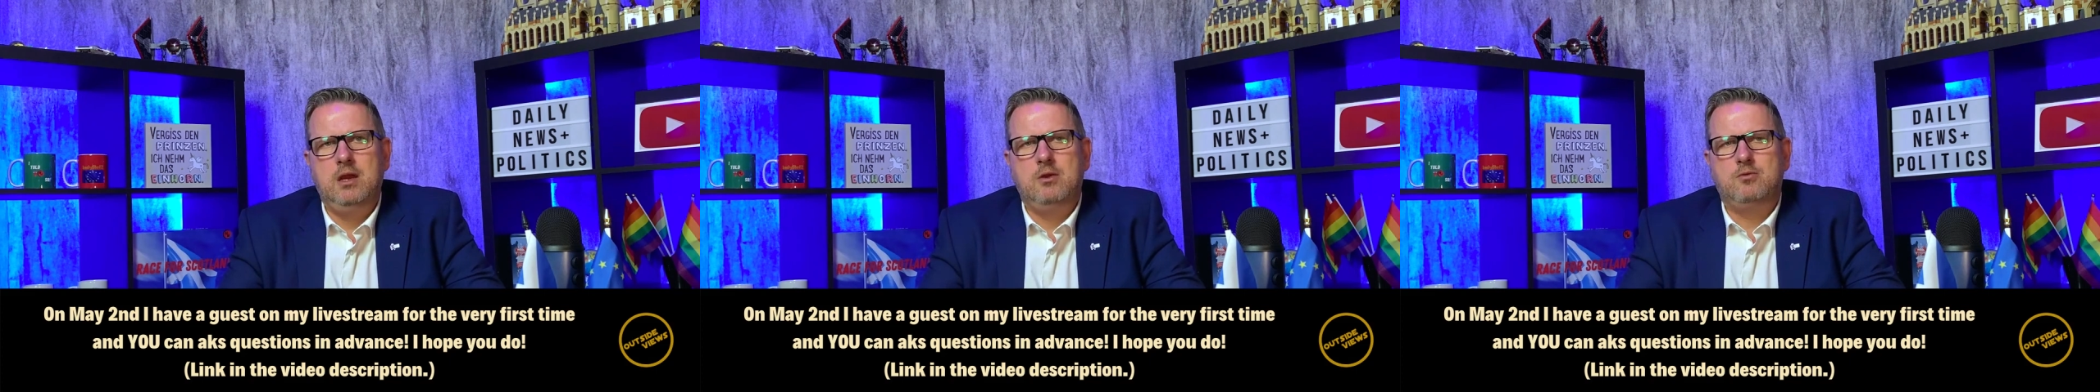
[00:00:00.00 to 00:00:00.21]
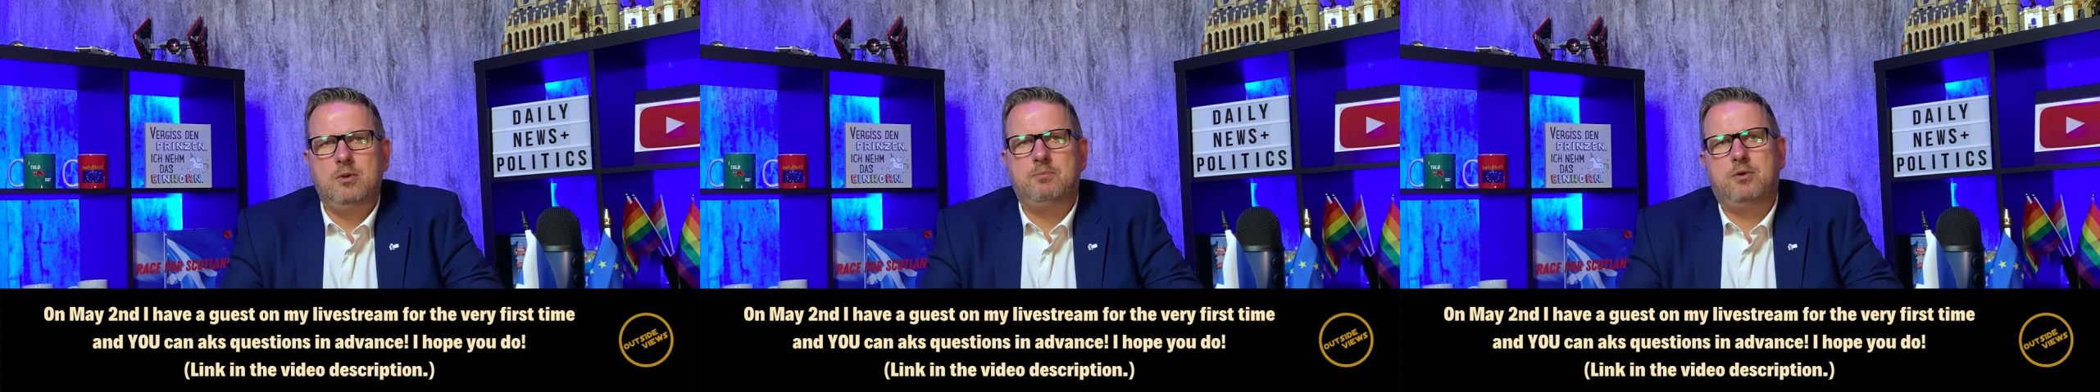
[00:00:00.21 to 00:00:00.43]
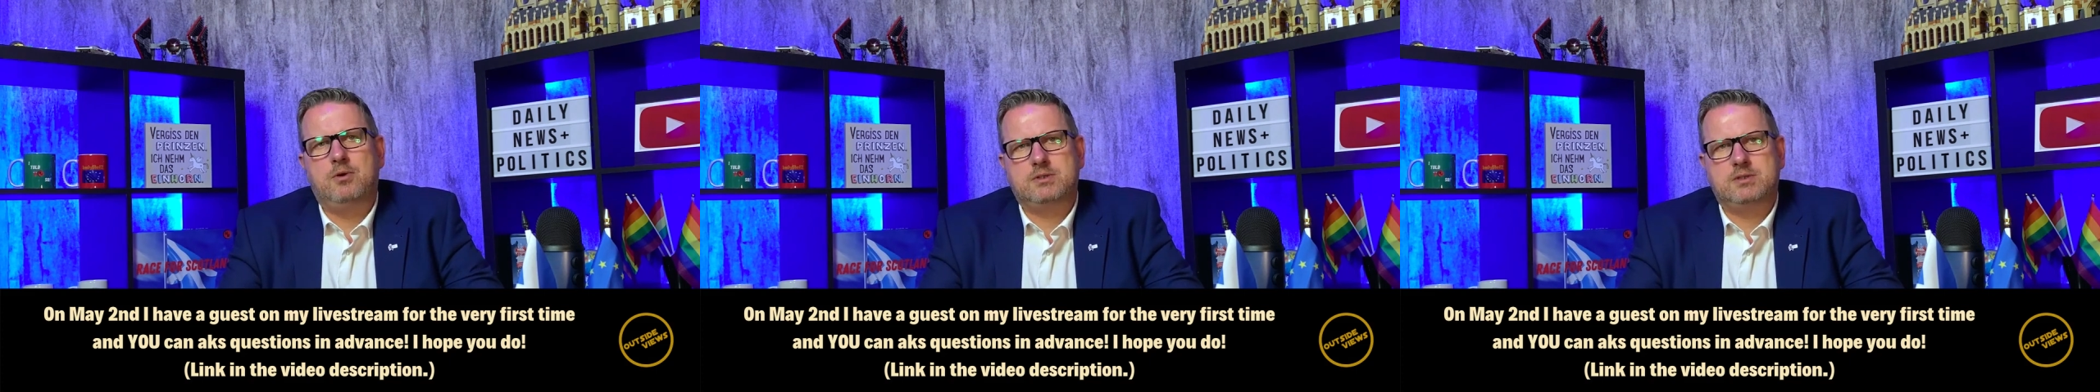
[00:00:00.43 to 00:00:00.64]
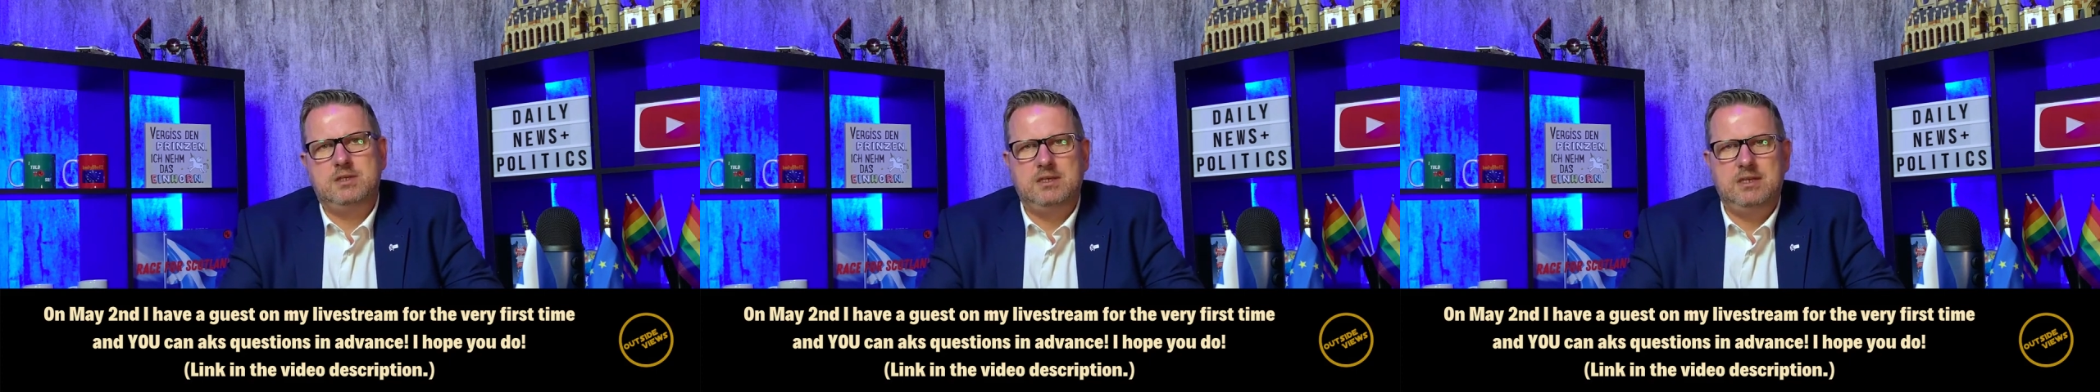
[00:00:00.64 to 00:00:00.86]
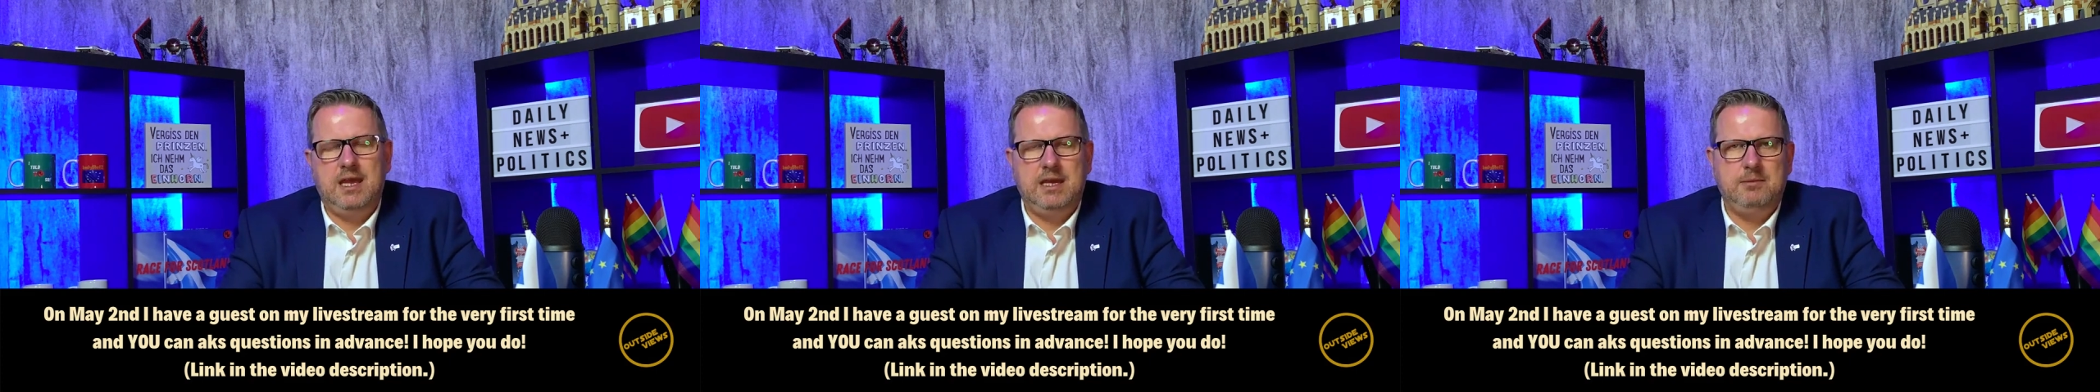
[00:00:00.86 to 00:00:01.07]
reports the
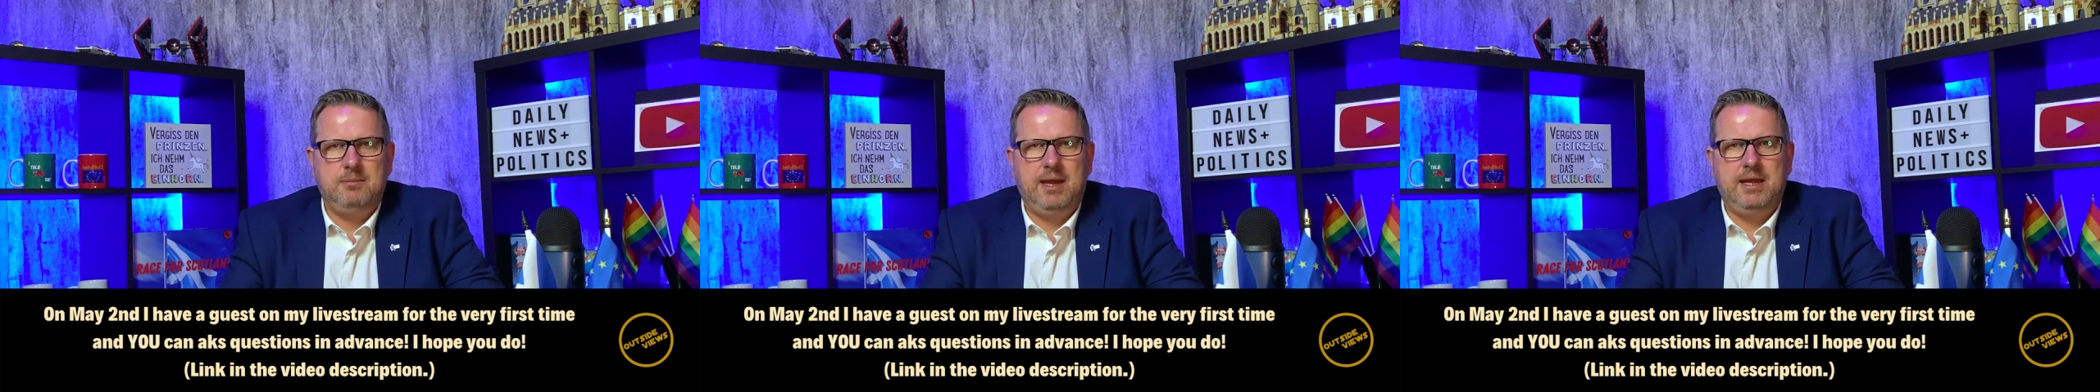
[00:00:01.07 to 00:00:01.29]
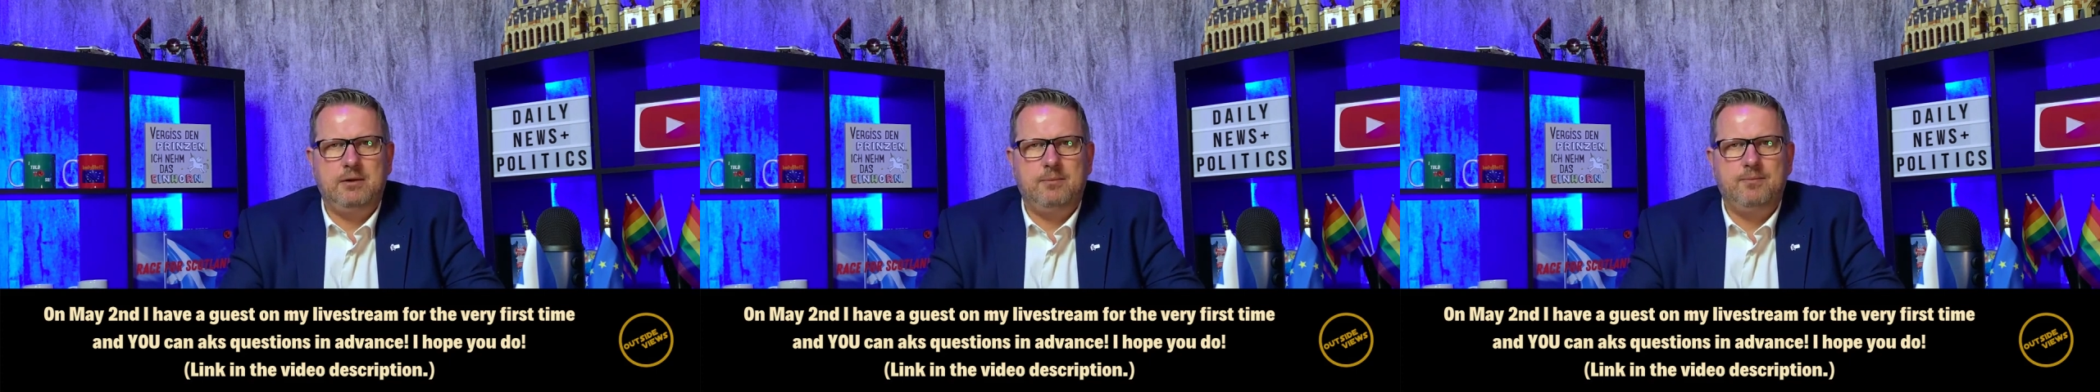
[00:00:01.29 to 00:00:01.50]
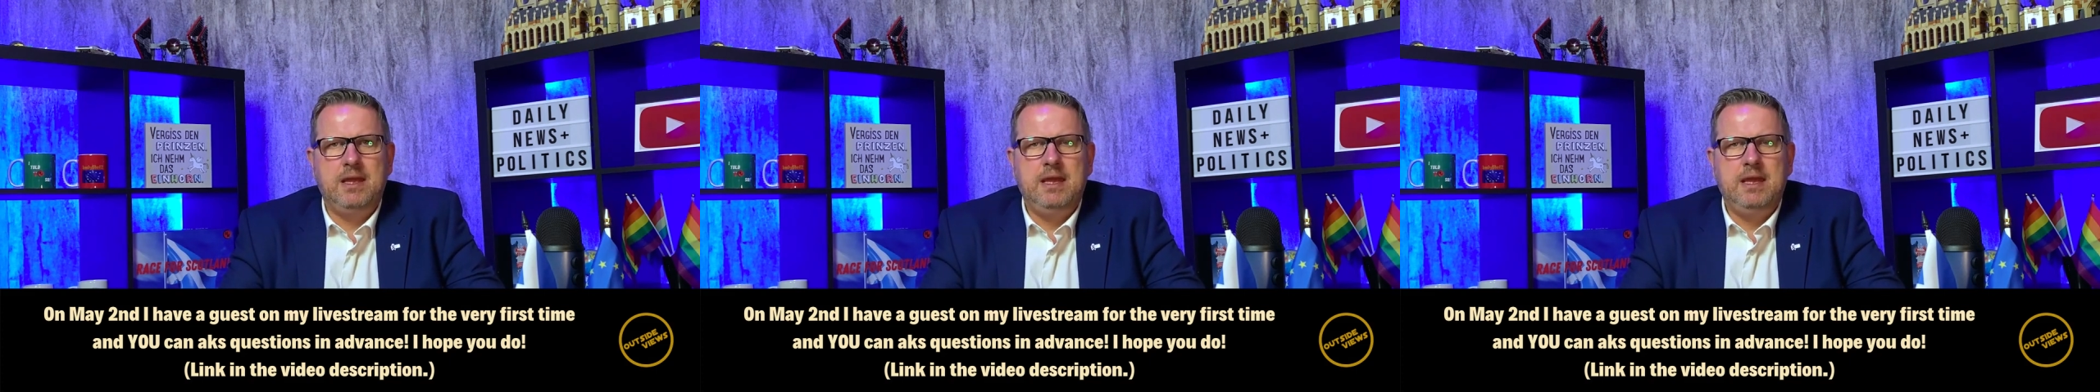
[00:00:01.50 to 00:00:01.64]
Daily Mail.